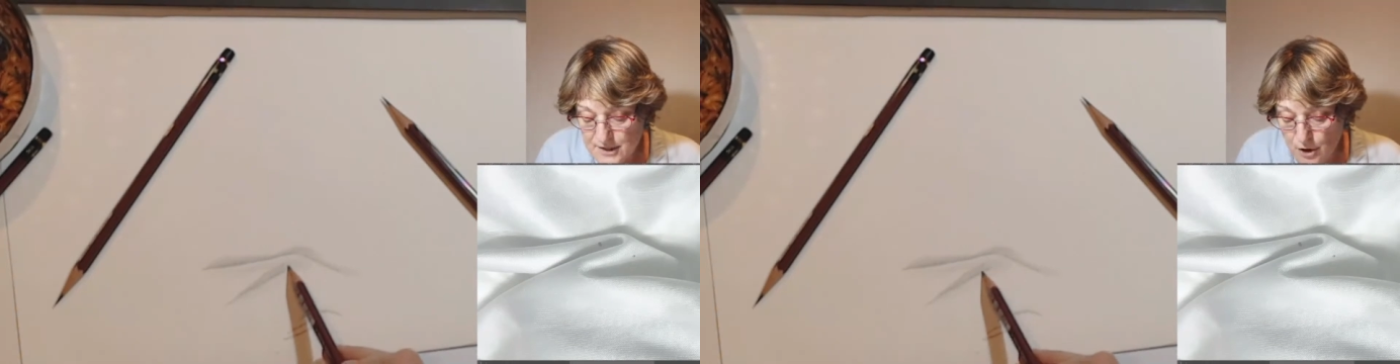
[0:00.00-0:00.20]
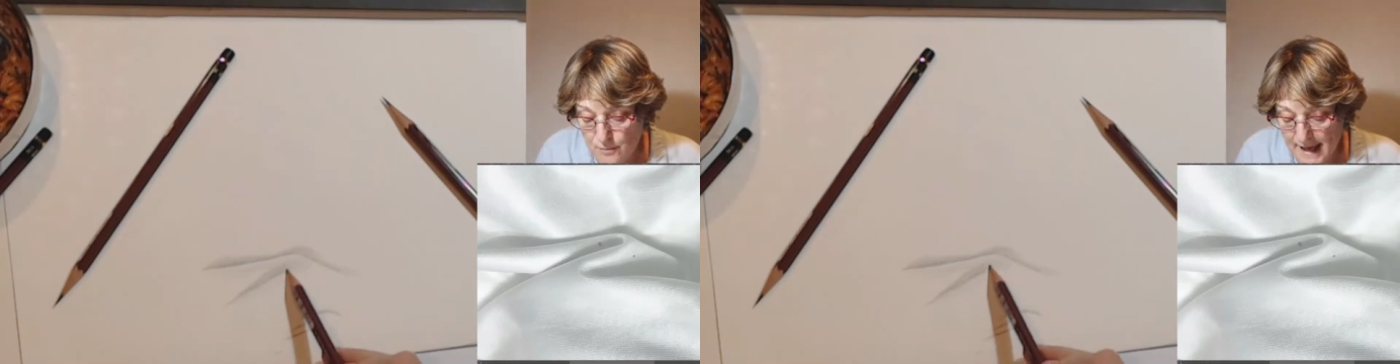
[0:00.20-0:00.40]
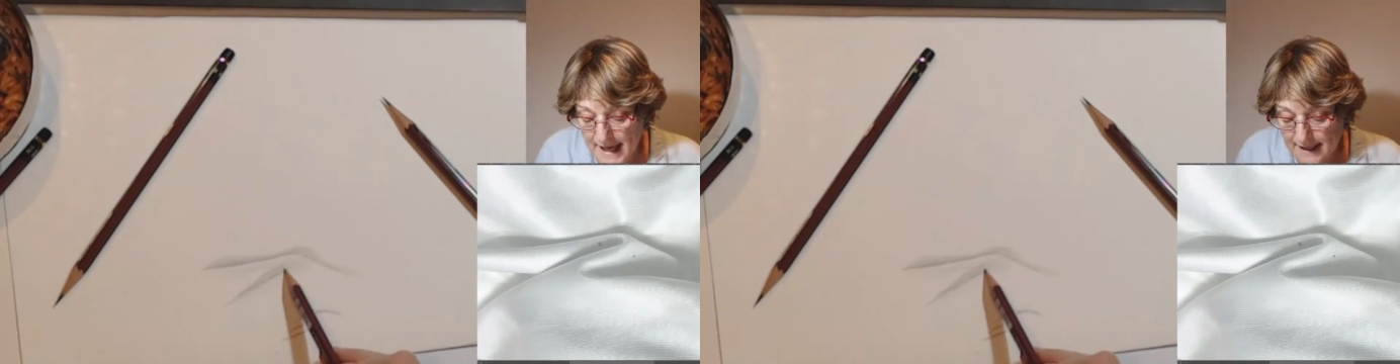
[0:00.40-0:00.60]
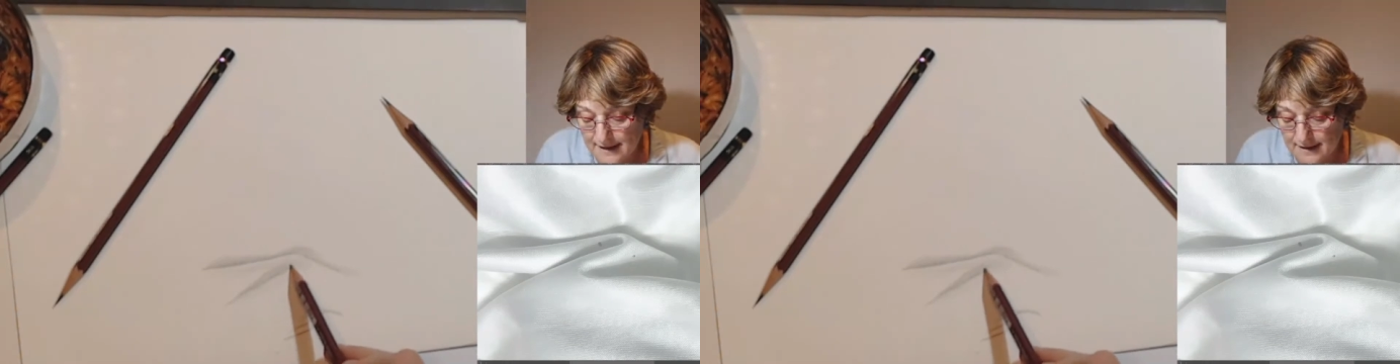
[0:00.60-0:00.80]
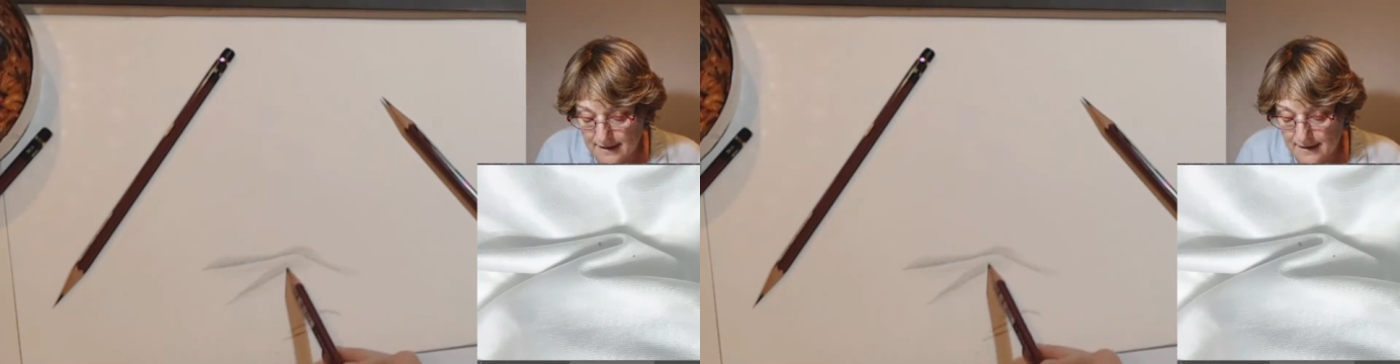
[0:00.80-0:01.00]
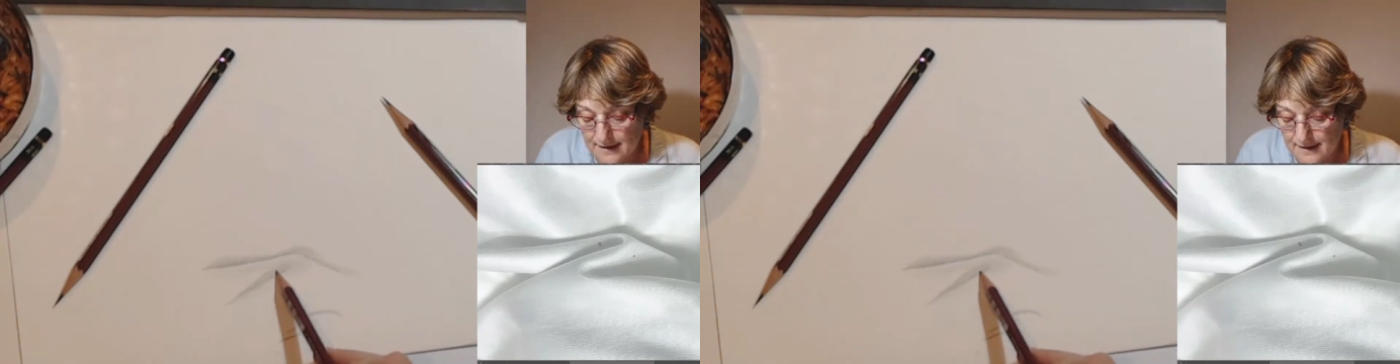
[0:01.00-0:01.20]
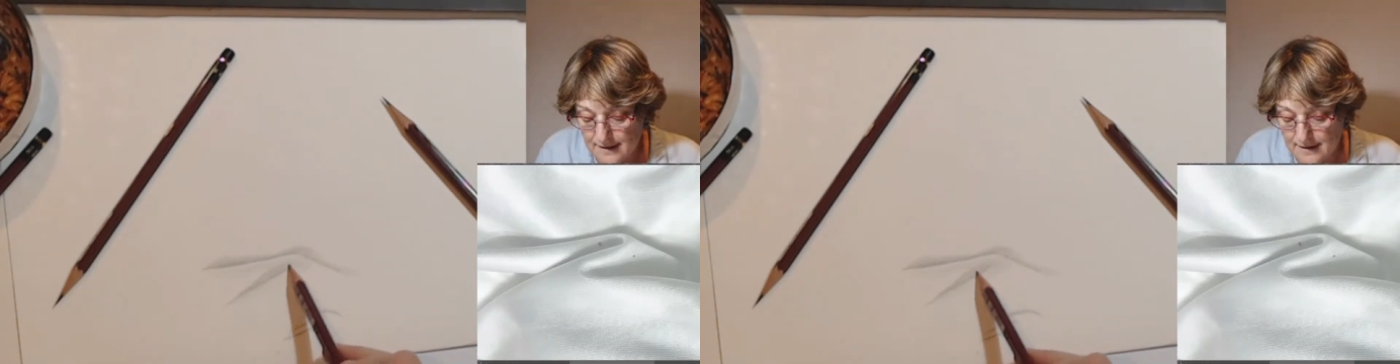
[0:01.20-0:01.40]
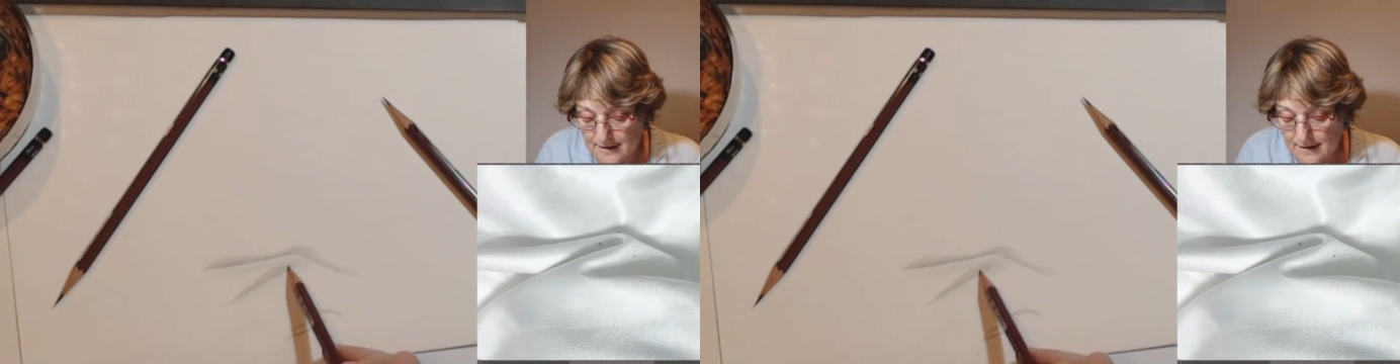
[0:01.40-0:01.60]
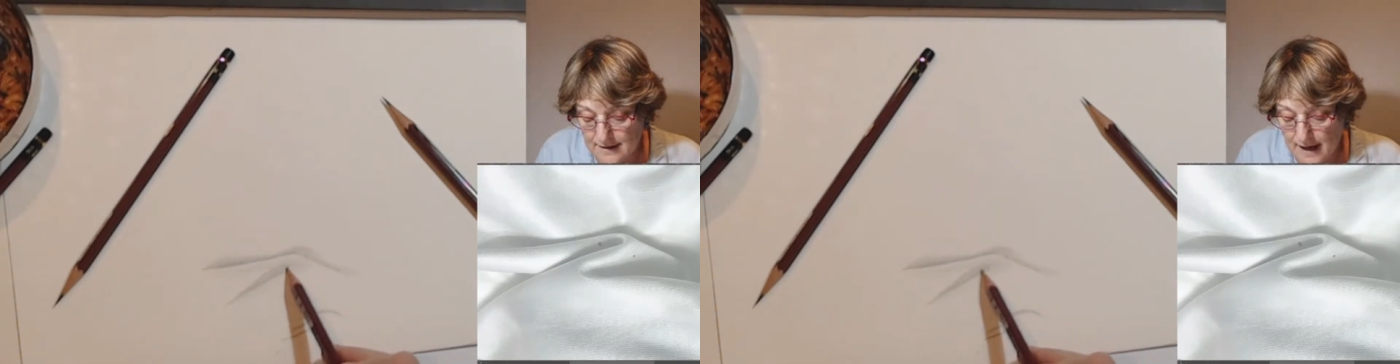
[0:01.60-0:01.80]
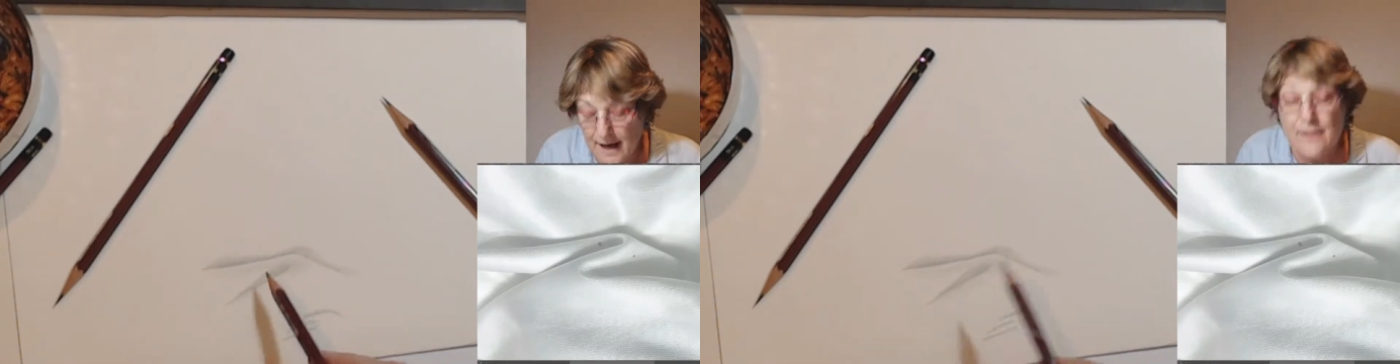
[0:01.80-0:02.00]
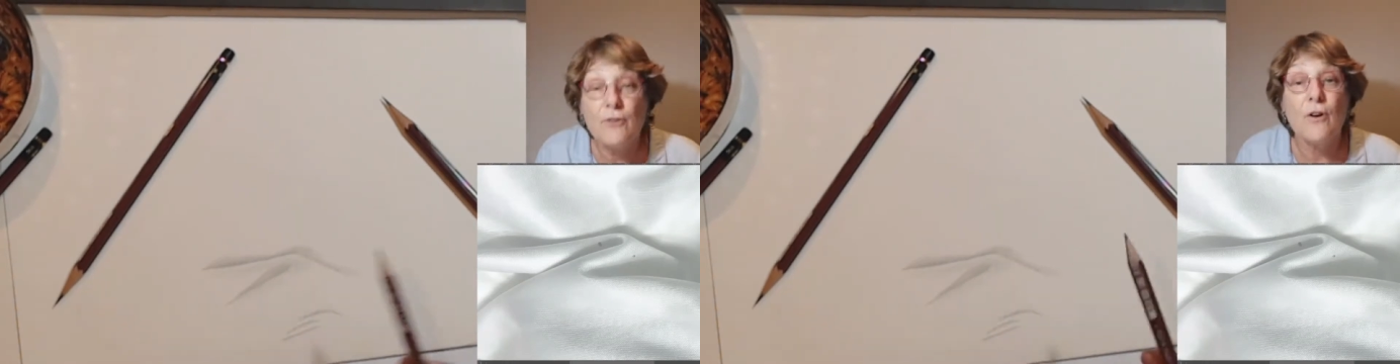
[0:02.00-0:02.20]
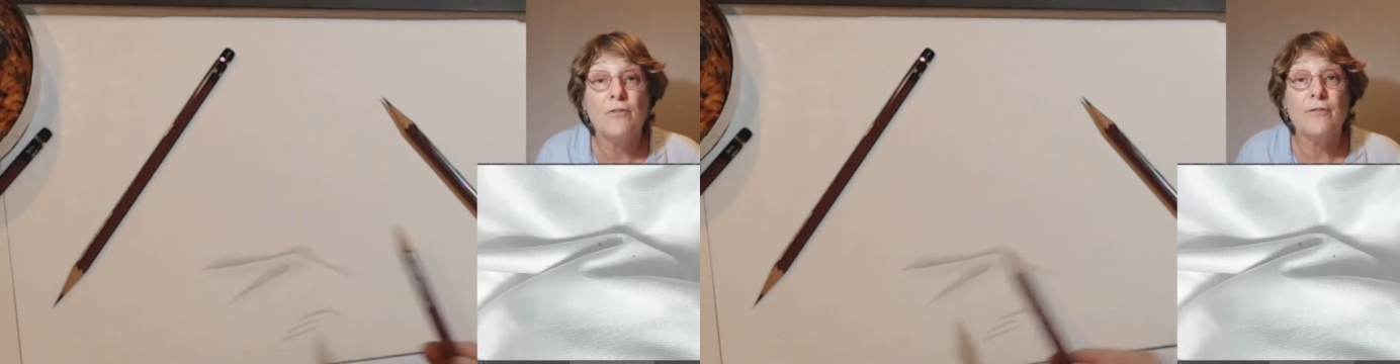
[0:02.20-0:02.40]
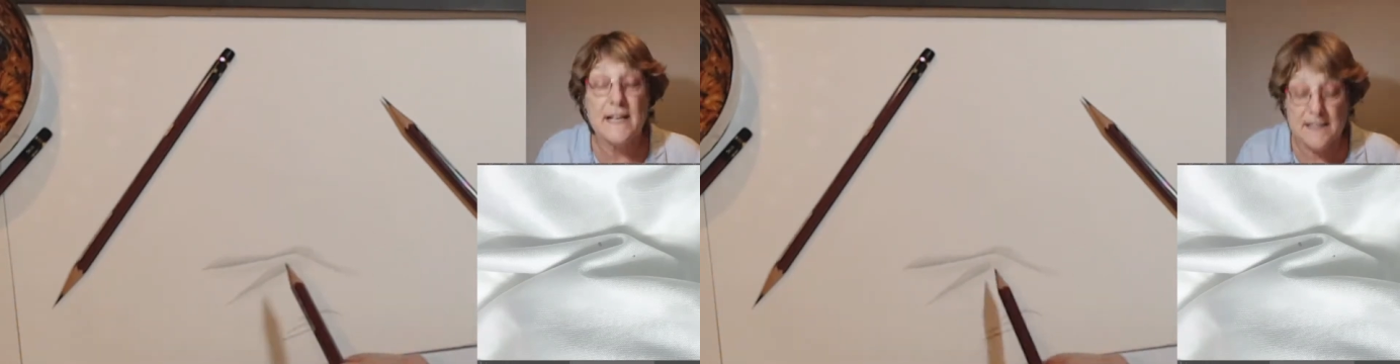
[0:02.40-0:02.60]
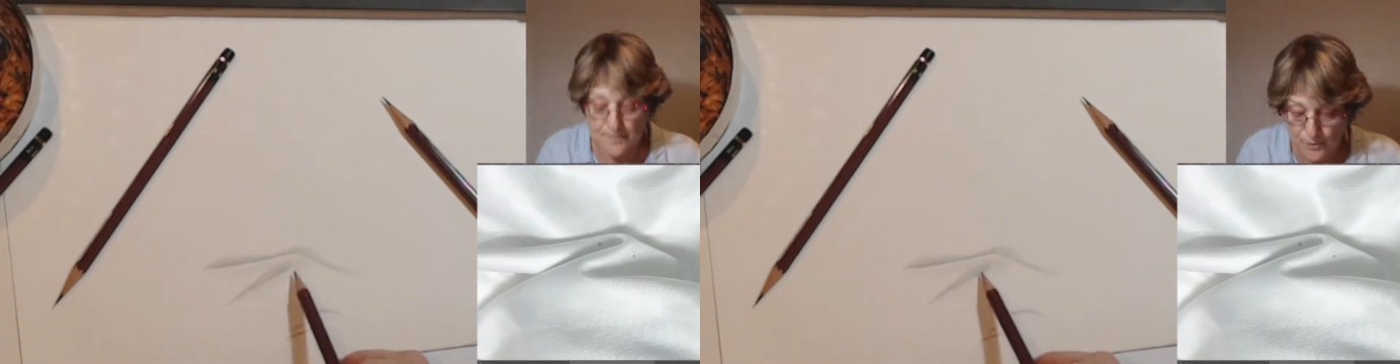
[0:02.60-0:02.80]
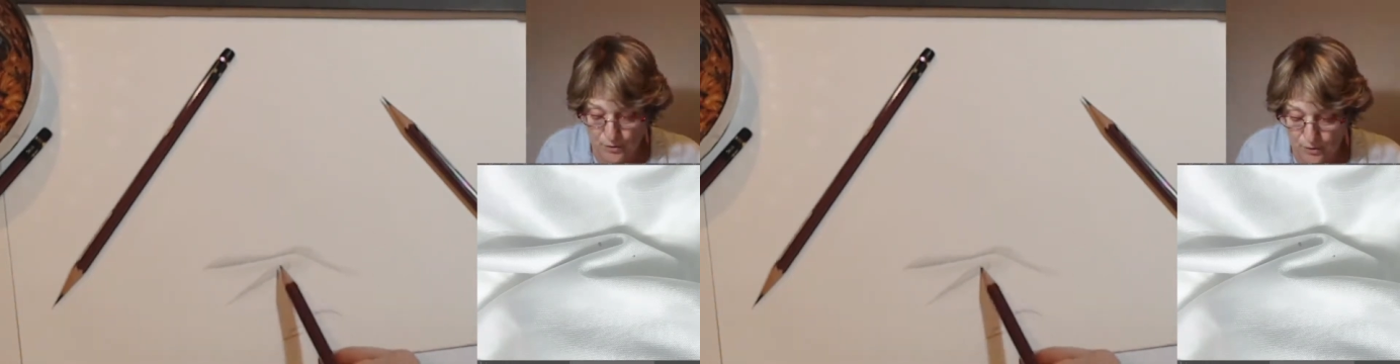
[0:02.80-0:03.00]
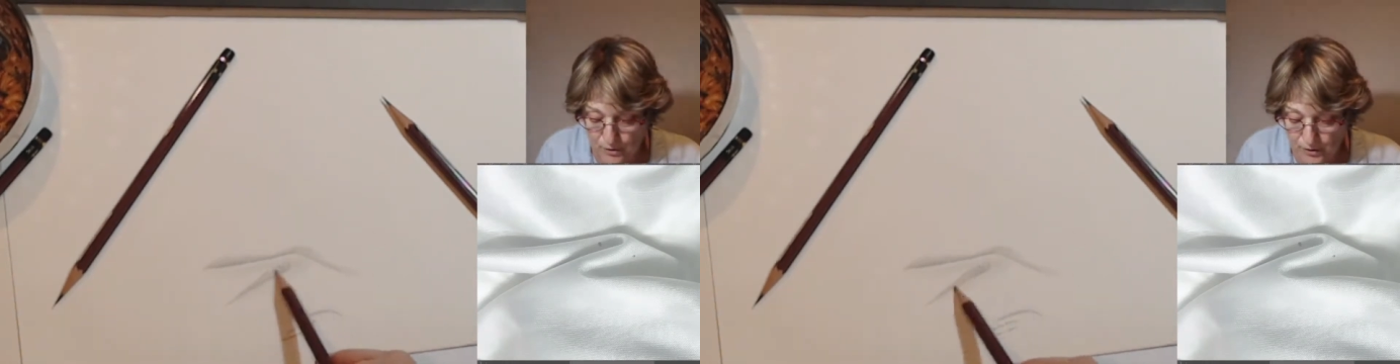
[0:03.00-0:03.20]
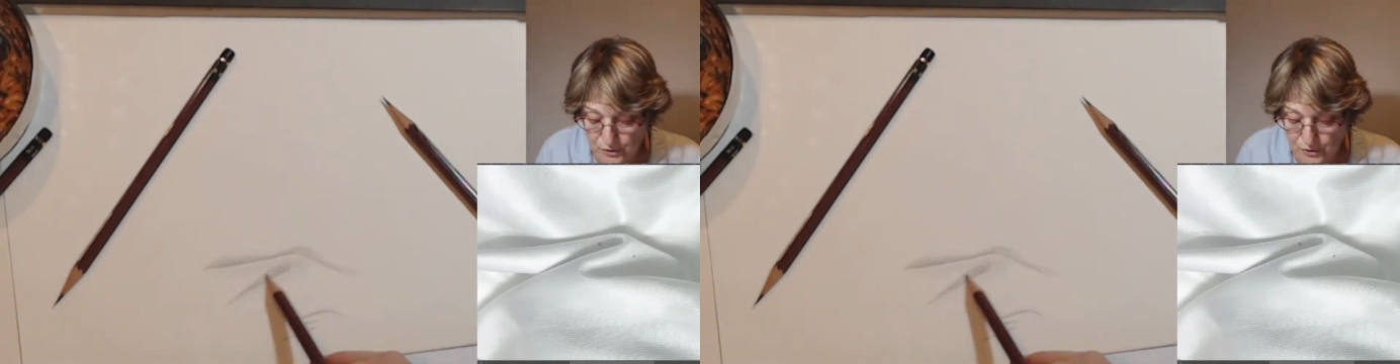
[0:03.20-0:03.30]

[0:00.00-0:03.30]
go back either on Facebook or on